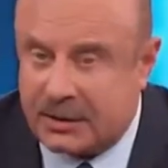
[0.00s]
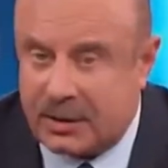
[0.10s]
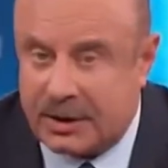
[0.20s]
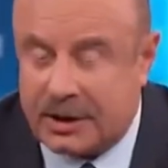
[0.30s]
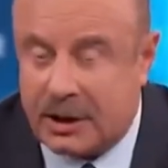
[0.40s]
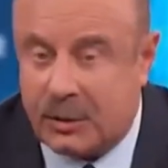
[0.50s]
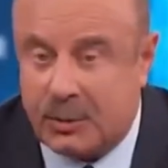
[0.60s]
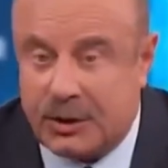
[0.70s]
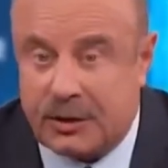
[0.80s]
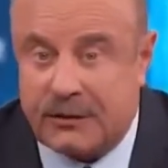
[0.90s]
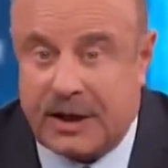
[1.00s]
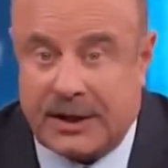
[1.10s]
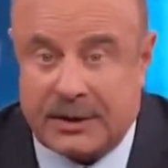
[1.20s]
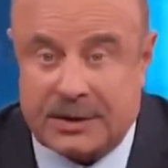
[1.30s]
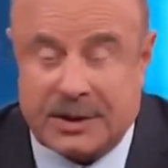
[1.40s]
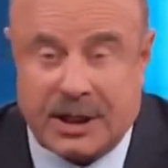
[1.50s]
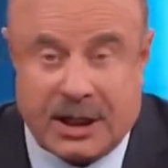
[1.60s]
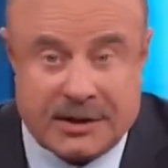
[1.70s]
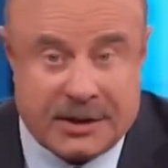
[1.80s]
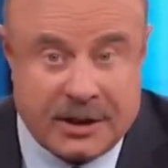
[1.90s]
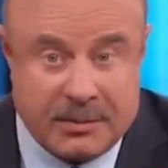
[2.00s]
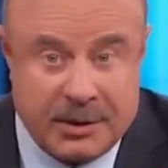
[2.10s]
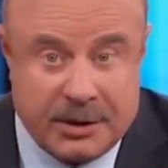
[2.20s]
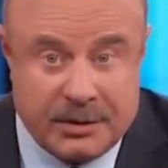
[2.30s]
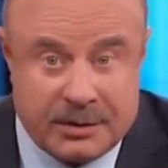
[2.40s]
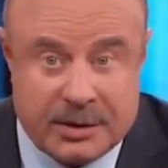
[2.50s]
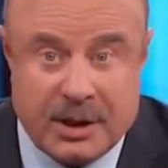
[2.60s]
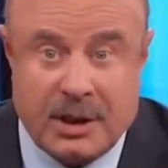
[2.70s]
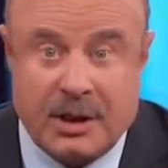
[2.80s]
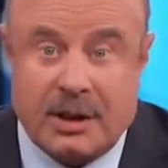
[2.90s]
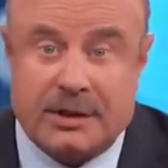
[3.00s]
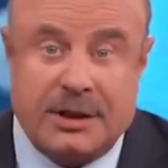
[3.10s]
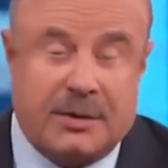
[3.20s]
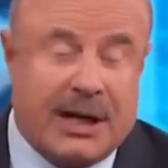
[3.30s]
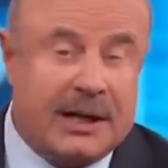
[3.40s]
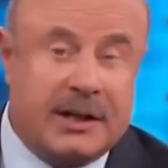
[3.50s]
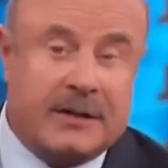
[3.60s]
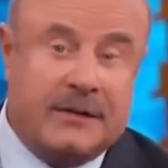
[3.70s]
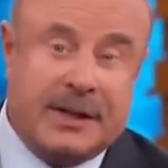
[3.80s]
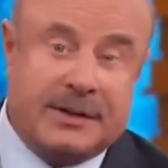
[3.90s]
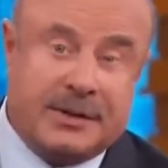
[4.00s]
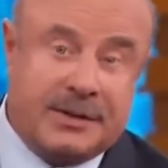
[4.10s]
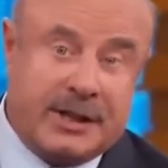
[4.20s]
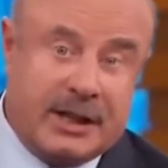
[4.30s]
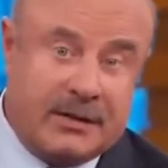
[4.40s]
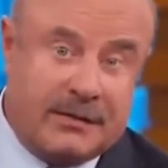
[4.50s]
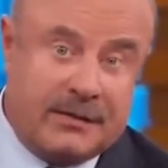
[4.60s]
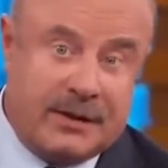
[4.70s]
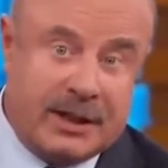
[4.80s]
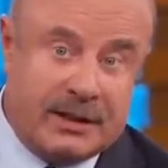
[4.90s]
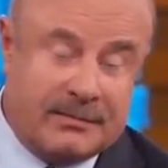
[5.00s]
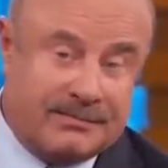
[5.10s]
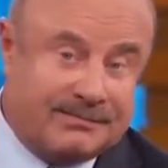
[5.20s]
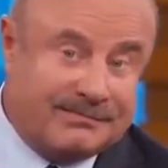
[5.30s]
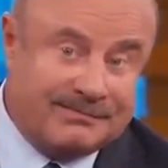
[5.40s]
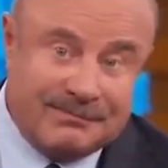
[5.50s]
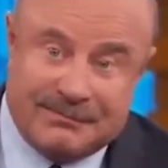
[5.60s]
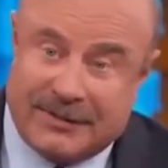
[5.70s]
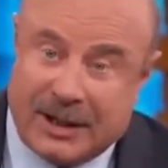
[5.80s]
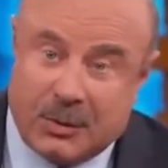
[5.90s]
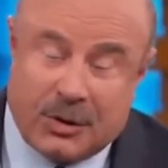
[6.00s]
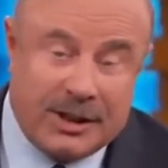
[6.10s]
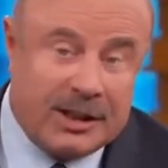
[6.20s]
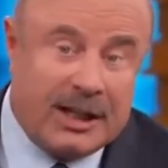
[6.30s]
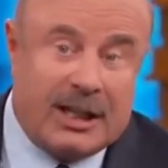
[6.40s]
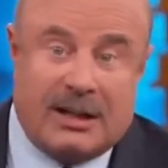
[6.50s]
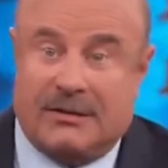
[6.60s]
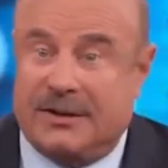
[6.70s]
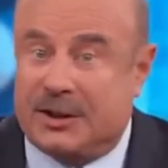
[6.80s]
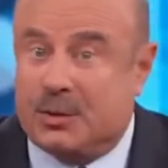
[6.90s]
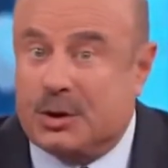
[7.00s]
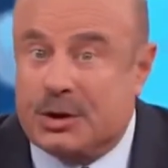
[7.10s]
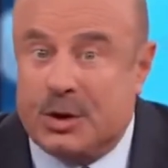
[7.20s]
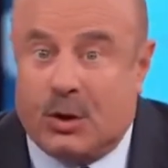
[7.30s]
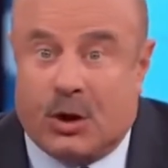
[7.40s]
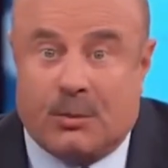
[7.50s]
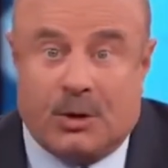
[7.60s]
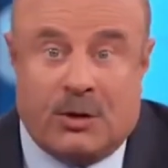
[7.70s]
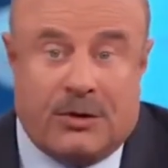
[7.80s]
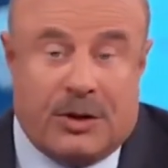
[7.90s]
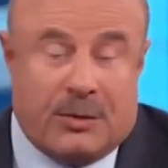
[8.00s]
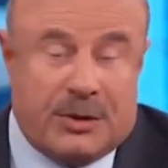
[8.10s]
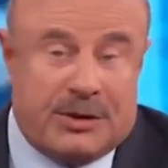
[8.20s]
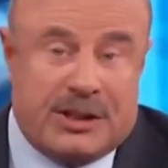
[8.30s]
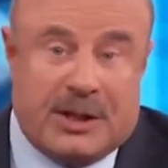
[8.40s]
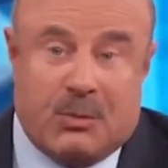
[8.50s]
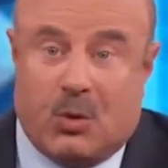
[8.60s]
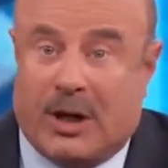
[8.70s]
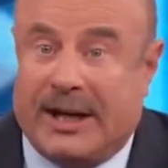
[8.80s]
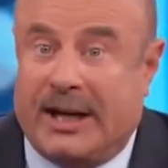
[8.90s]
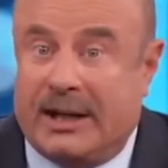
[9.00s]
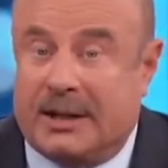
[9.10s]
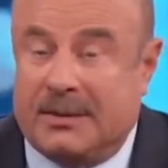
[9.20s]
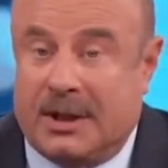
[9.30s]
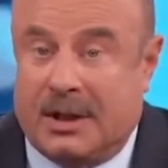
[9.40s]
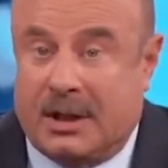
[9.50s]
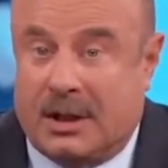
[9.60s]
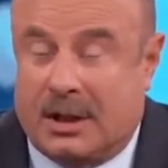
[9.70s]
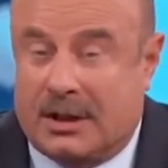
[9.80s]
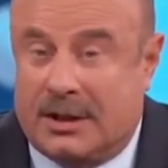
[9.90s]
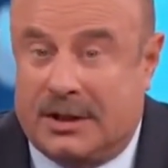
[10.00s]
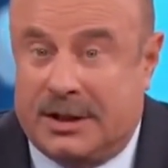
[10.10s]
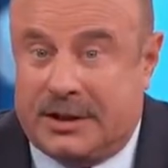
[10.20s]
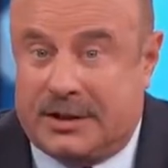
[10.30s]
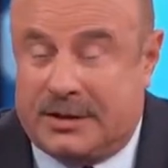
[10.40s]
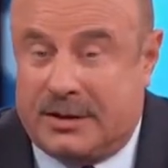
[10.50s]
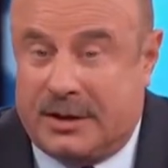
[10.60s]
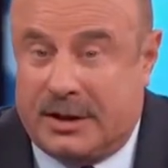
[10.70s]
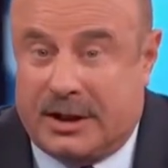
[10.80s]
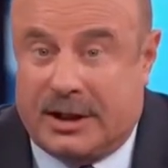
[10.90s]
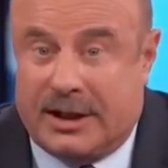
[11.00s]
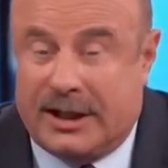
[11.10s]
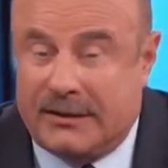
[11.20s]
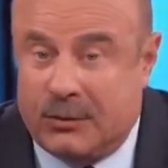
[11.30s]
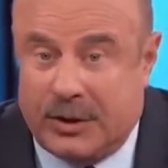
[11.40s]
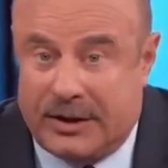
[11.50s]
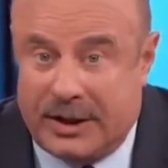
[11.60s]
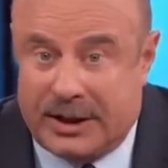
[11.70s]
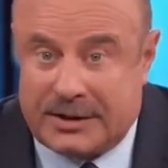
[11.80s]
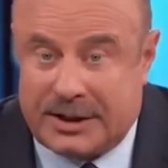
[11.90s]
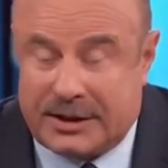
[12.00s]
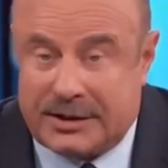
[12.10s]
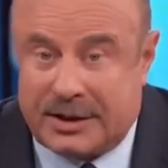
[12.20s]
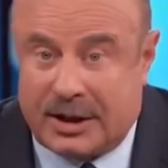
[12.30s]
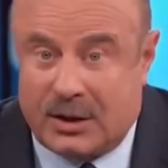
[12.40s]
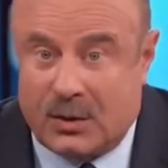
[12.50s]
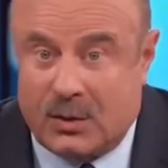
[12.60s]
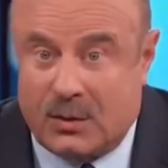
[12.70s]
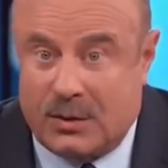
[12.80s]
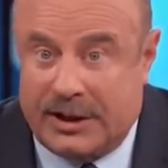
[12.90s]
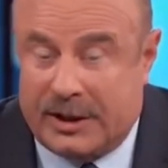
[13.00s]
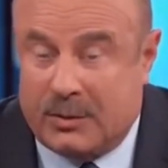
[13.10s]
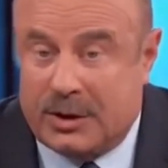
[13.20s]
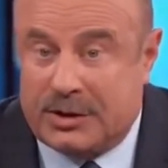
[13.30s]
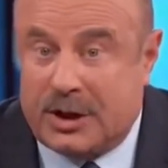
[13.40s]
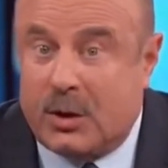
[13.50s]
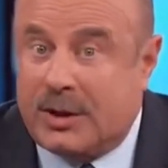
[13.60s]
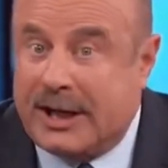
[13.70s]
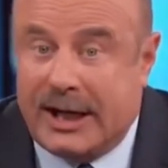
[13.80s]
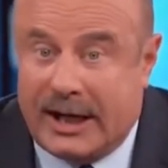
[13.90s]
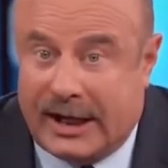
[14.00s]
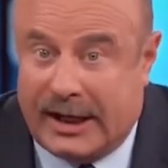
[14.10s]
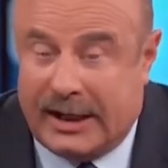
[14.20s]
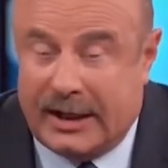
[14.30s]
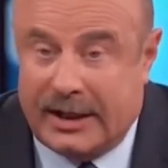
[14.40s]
in order to cope with her father's constant abuse, she tried to convince herself that they were in love, this was normal, there was some way to just live with this as though it was okay.